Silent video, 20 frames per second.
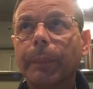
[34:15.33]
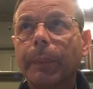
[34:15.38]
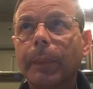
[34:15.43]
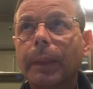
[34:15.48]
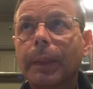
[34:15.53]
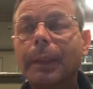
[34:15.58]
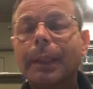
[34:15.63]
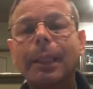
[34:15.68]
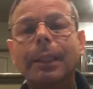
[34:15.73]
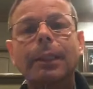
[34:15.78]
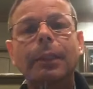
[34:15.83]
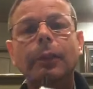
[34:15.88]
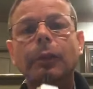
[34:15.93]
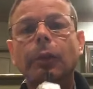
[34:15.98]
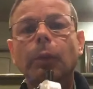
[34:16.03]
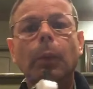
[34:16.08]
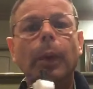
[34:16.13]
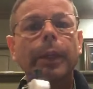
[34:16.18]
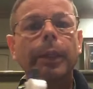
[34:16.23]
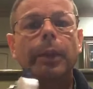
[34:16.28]
this is the
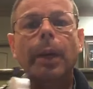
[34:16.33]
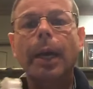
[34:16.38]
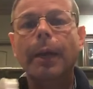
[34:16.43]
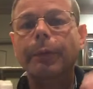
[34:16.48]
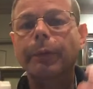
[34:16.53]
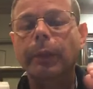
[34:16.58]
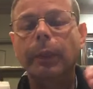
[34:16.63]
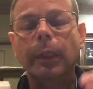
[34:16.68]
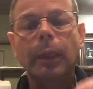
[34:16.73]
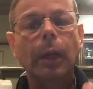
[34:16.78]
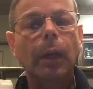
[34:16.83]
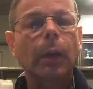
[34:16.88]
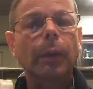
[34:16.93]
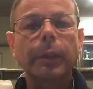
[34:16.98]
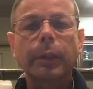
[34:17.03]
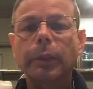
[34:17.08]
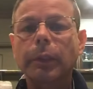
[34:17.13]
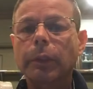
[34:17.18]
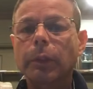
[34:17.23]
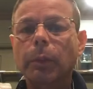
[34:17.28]
way you have to go,
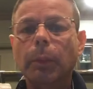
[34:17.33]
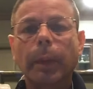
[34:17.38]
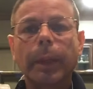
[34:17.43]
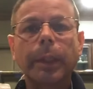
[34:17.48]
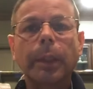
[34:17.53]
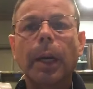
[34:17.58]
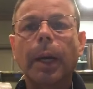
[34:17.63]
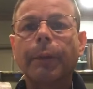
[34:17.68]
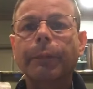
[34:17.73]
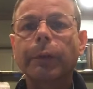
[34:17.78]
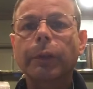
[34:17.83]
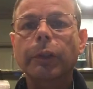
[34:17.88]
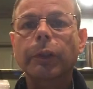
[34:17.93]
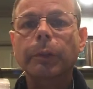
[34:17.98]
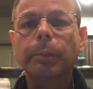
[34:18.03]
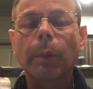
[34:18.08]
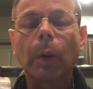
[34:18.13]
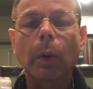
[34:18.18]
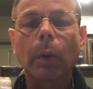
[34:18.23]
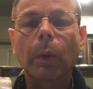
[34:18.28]
this is the way you have to
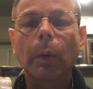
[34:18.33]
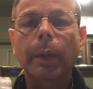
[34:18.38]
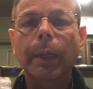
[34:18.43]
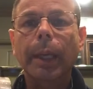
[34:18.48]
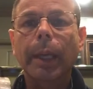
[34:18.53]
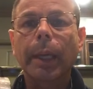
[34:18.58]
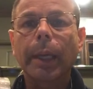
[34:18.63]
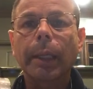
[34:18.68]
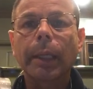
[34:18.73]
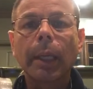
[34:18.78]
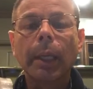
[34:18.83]
smoke, okay?